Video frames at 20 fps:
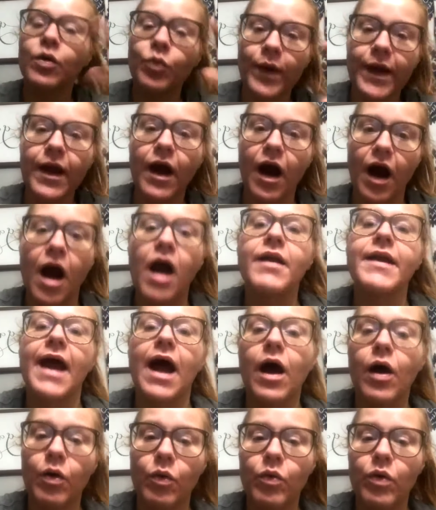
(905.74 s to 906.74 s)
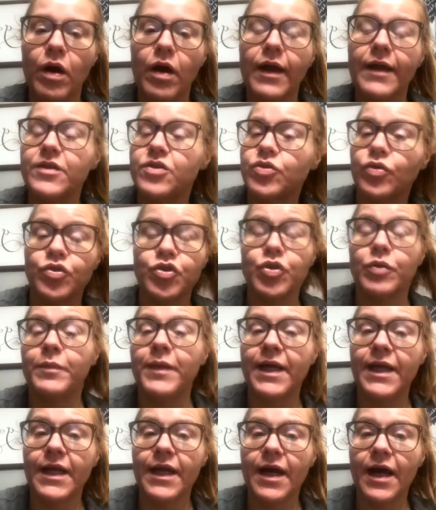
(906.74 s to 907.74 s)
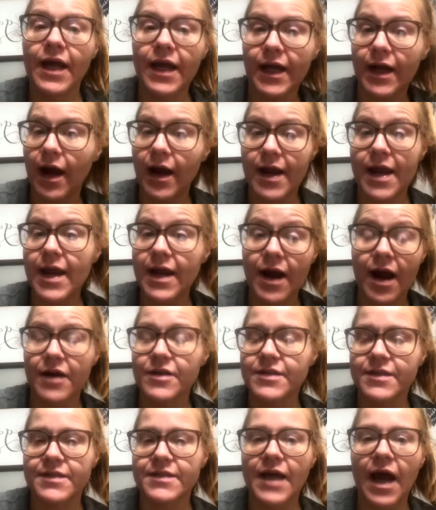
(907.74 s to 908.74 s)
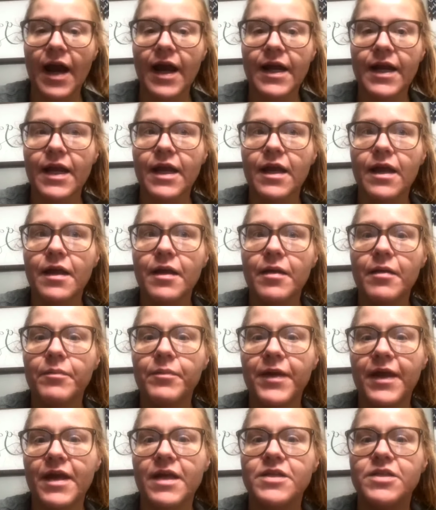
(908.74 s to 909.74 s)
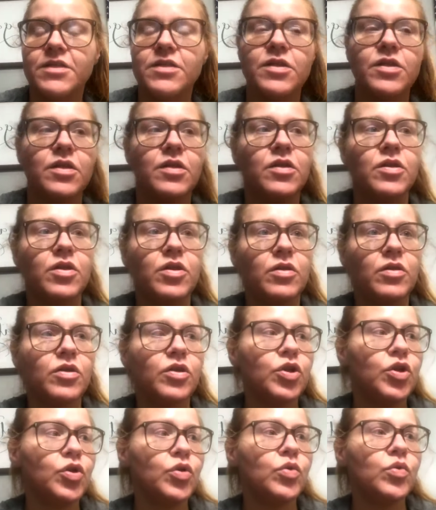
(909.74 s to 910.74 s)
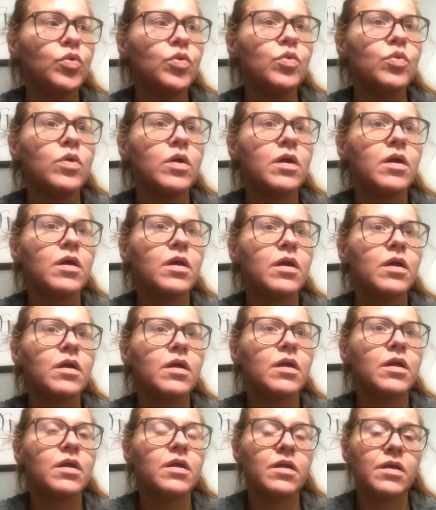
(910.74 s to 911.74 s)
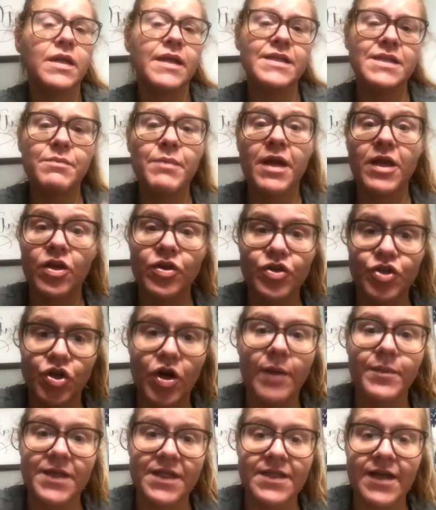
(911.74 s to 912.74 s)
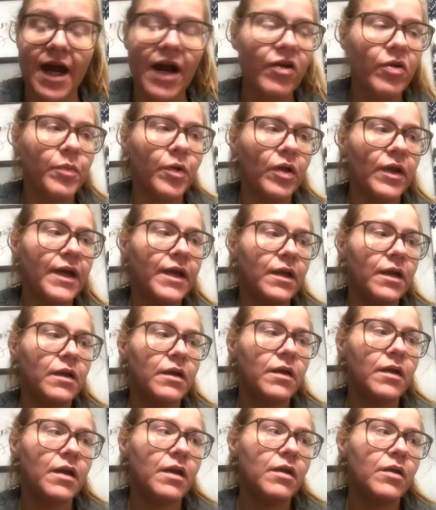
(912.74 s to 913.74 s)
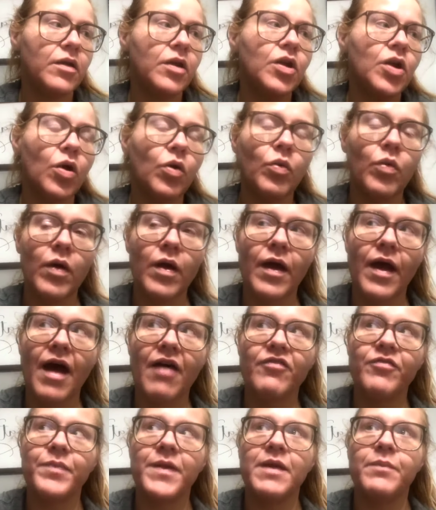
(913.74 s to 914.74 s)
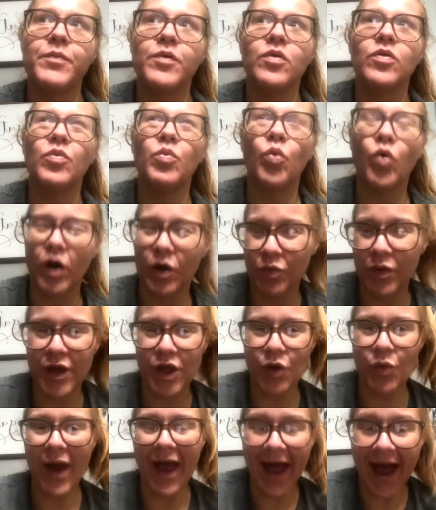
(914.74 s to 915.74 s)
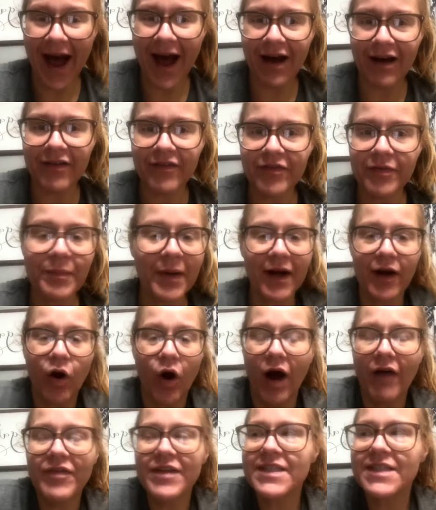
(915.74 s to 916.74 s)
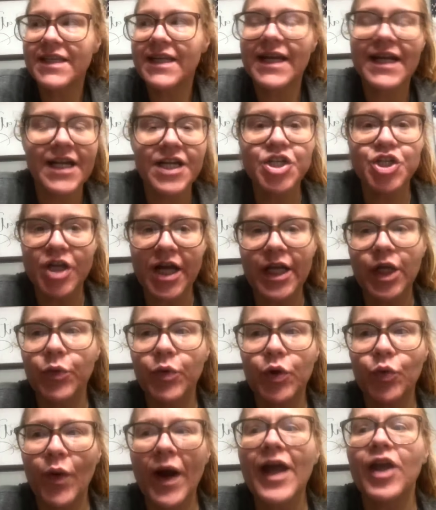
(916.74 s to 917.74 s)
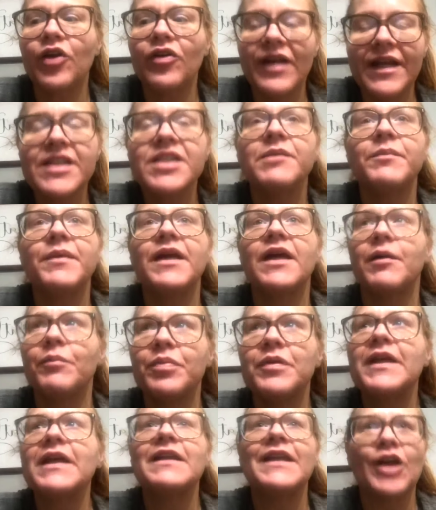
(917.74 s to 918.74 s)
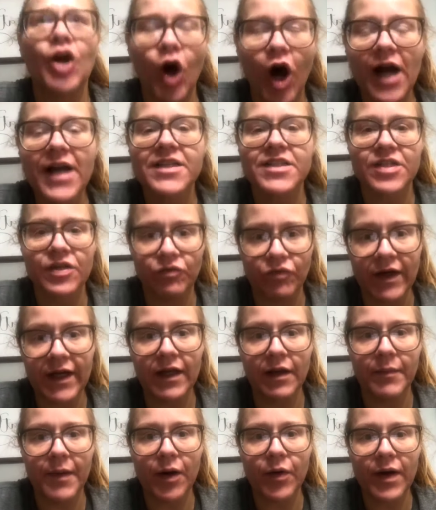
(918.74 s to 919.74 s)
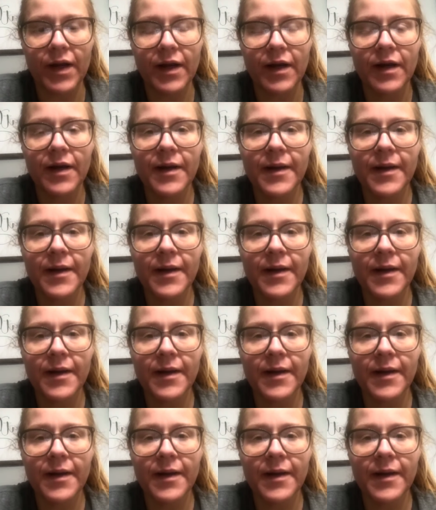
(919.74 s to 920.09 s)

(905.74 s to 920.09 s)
we are now in social media and uh, in our society because you need to make your job desirable and you know, have people want what you have. But obviously, in a genuine way, you need to be completely honest and real about it.